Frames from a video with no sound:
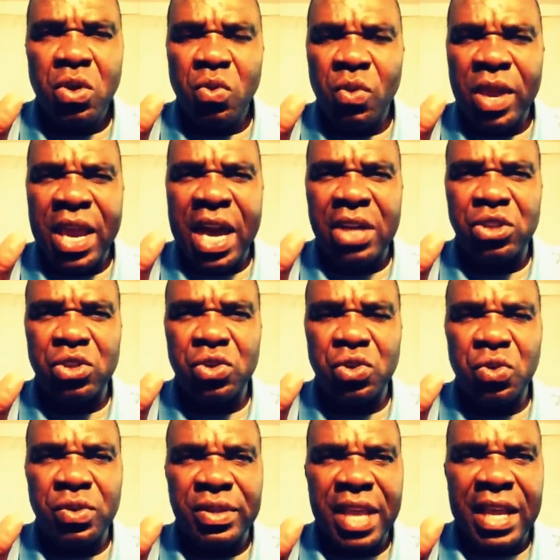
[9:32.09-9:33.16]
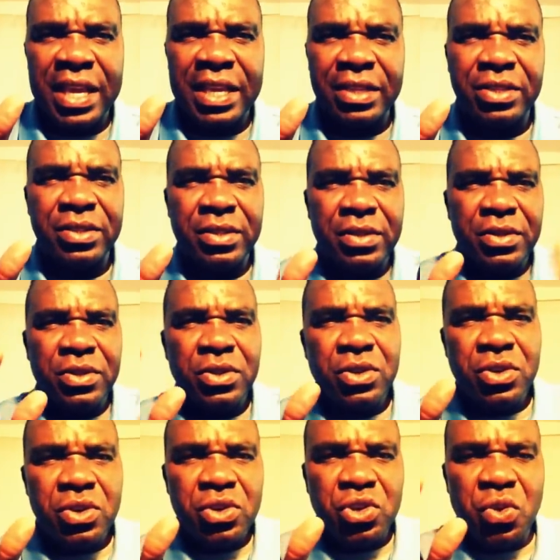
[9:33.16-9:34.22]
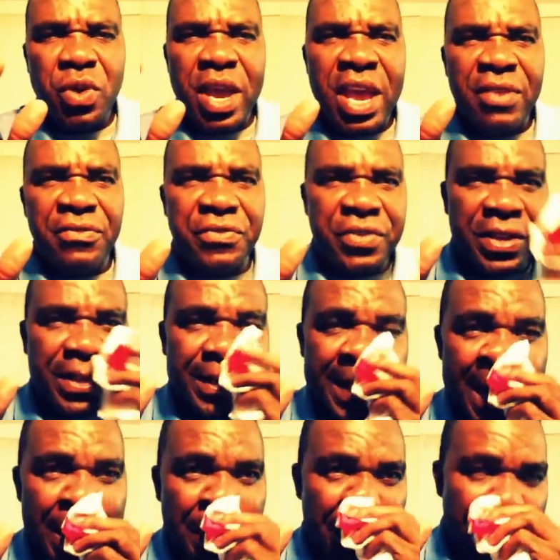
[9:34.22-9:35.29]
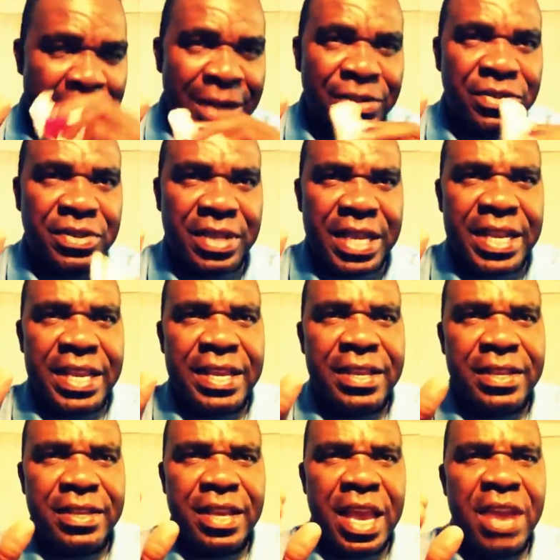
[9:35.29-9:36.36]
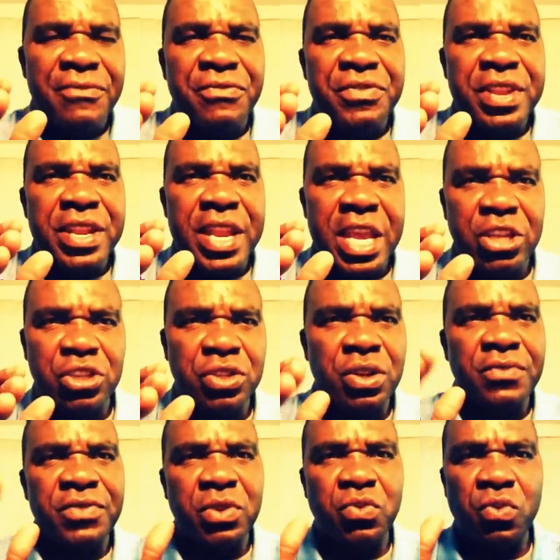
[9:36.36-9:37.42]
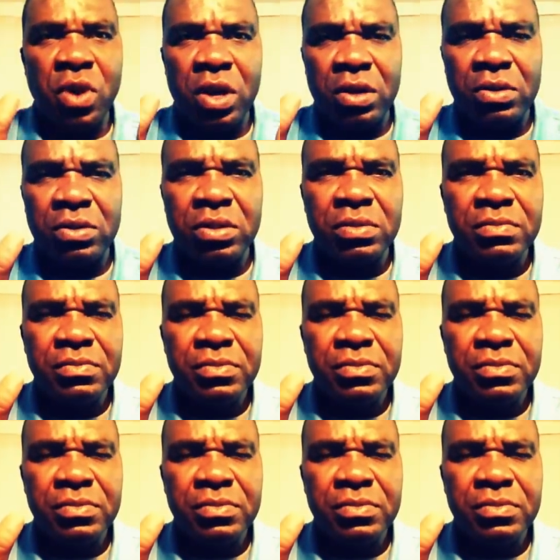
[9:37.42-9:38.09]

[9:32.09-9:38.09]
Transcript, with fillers: We ask you to take it to every town and city, every nation of the world.